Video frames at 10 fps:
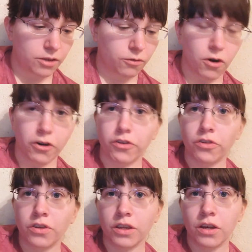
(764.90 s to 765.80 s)
as far
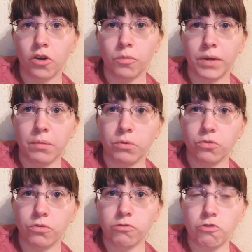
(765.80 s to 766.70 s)
as, you know, being able
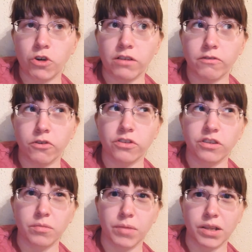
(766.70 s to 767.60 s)
to afford it
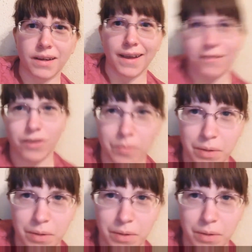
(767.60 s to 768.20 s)
versus a month and a half